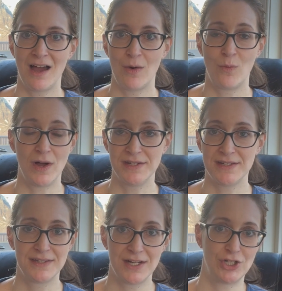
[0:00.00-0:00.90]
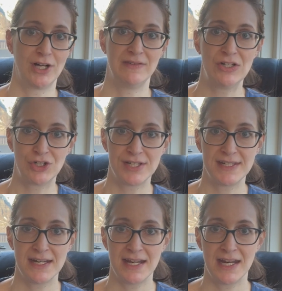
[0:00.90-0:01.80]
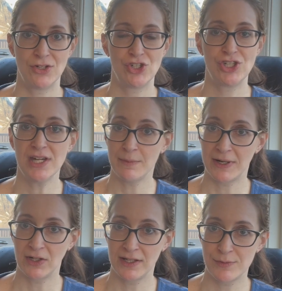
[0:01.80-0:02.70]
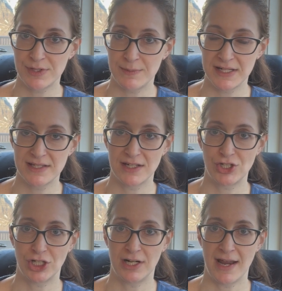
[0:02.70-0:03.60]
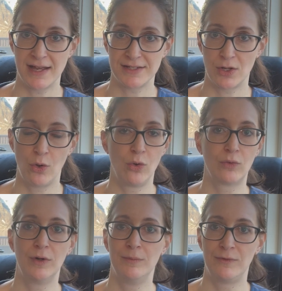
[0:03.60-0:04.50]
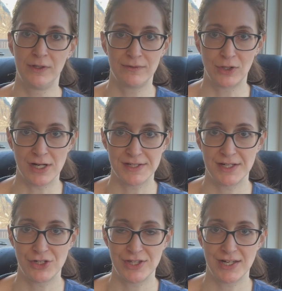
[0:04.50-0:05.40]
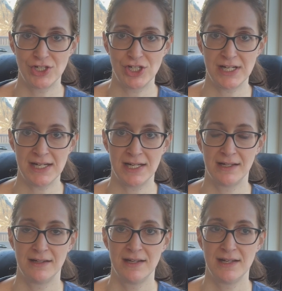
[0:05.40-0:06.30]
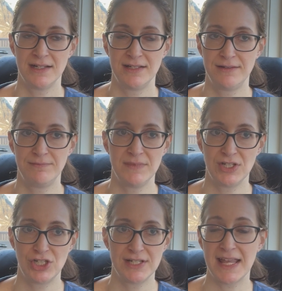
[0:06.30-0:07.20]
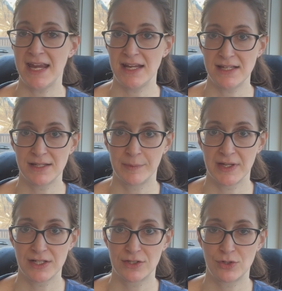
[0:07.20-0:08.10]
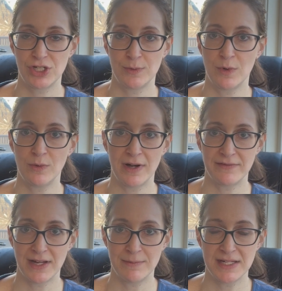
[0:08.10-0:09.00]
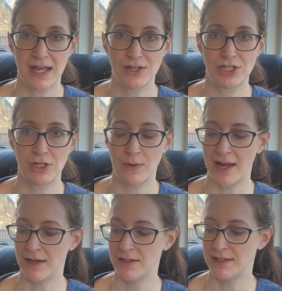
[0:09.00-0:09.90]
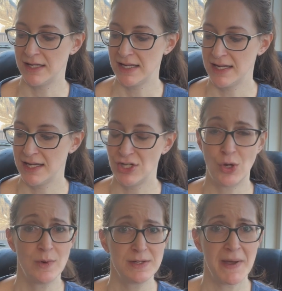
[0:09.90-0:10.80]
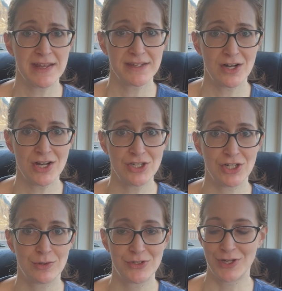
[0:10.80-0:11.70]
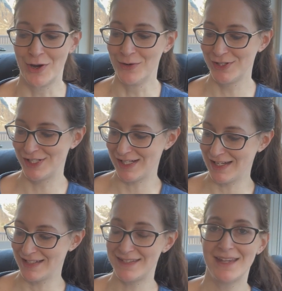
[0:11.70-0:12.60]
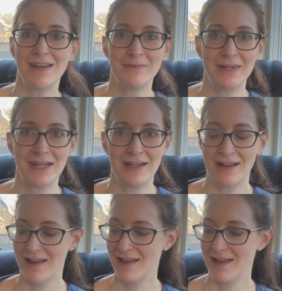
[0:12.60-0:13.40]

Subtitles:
want to stitch or have interest in it, and she apparently was a big stitcher and has a whole room full of cross stitch that she's 80 something, so she won't have time to get to, and no one to pass it on to. So she sent me